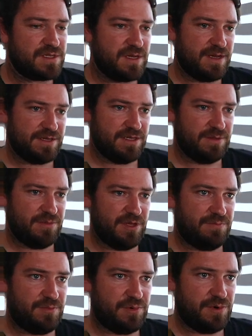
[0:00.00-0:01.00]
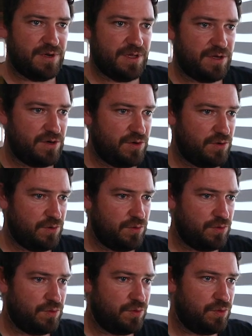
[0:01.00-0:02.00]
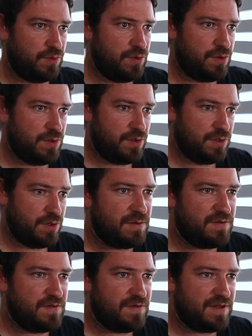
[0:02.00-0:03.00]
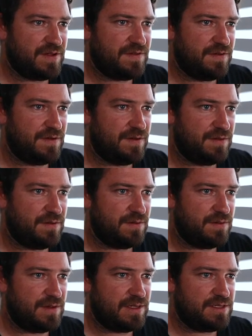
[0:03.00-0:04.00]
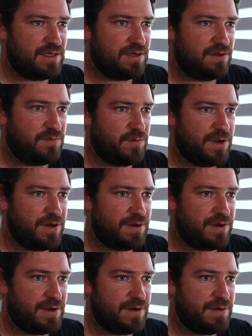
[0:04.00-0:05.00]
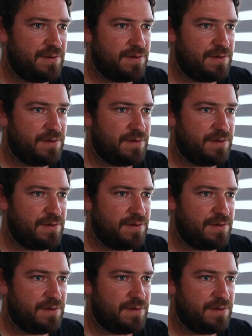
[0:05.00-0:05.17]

can actually be pretty cool. See, that's a little weird now.